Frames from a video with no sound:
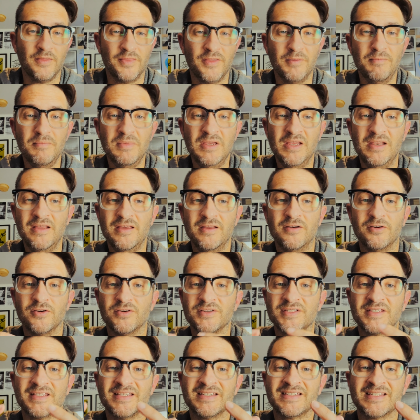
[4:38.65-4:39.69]
The mediator
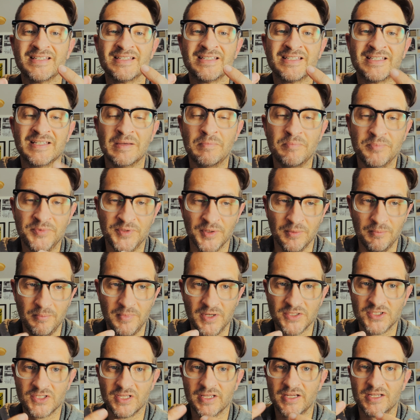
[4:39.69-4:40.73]
is the symptom,
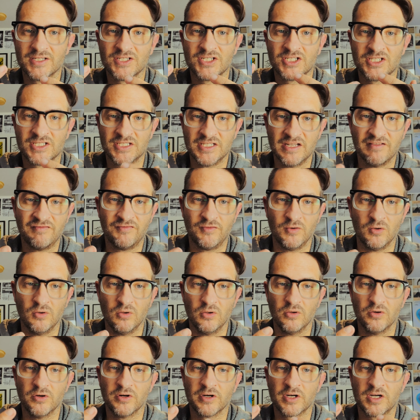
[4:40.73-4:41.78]
much like a
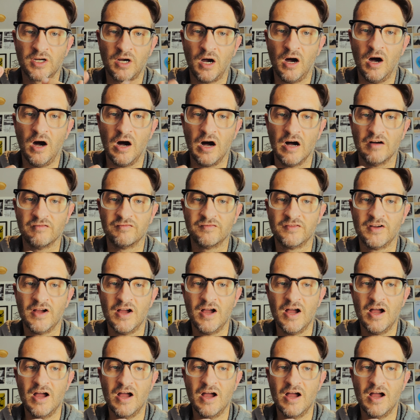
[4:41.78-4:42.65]
sniffle or a cough.